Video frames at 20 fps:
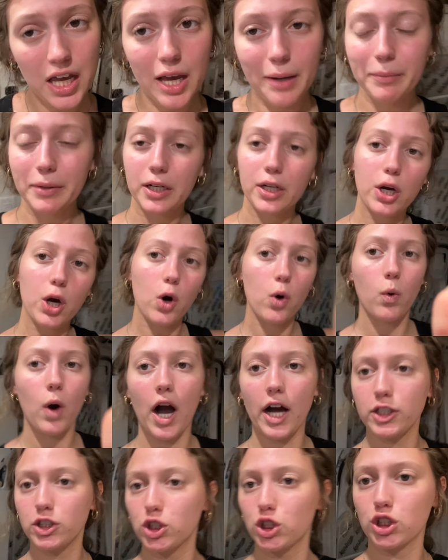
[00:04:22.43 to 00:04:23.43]
I'm gonna go
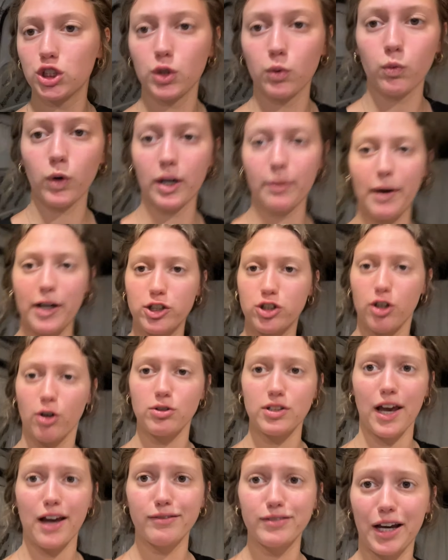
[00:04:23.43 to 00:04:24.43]
watch one of my
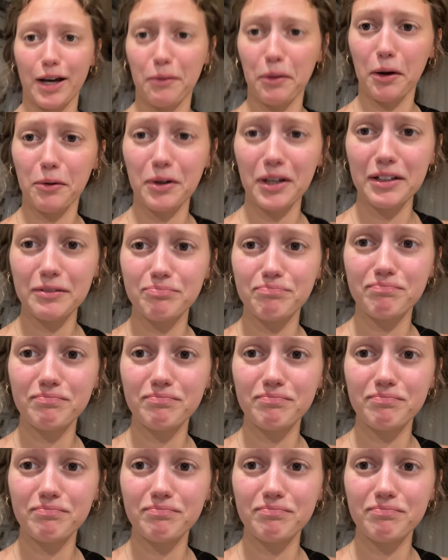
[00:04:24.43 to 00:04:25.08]
shows I have downloaded.